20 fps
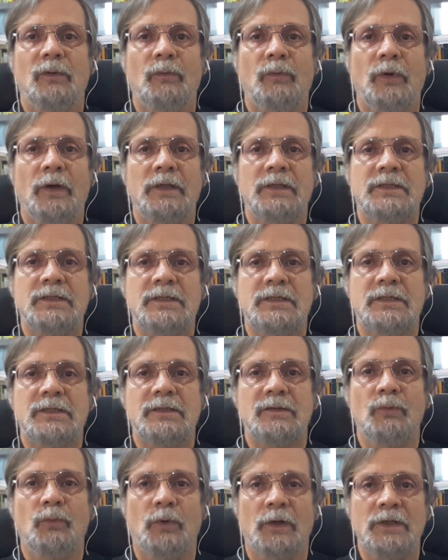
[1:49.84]
once
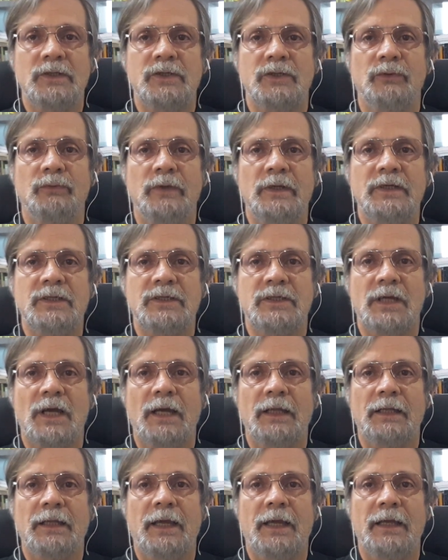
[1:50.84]
you reach
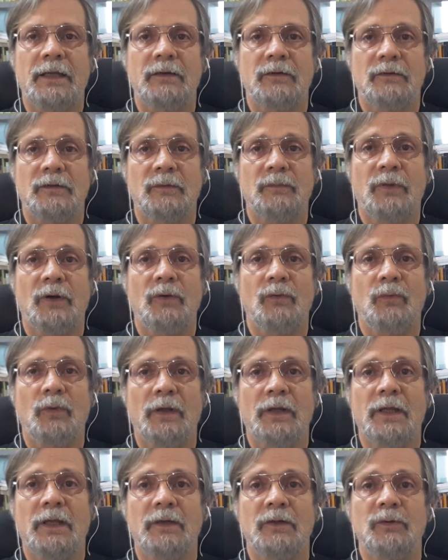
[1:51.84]
Thailand are about
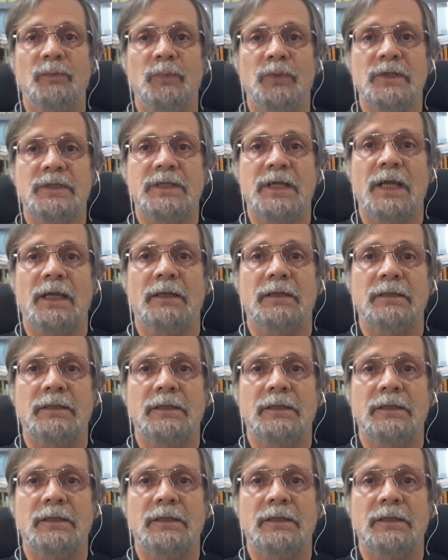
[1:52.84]
100%.